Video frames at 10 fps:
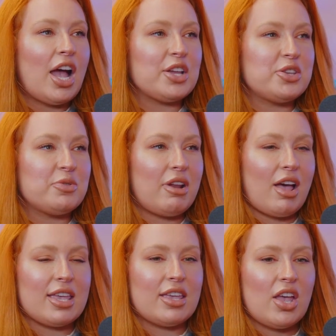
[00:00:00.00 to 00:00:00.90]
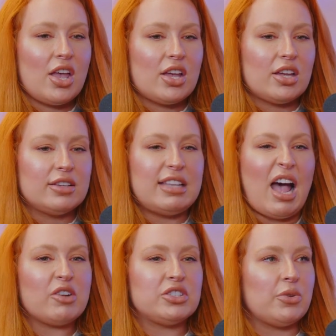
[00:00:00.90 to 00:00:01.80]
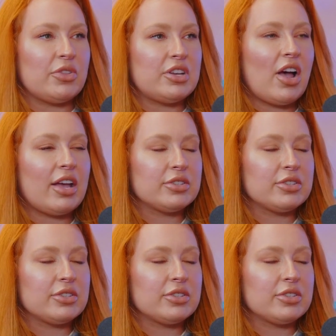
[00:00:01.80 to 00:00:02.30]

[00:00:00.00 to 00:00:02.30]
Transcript: And you were like, now just do it on the night.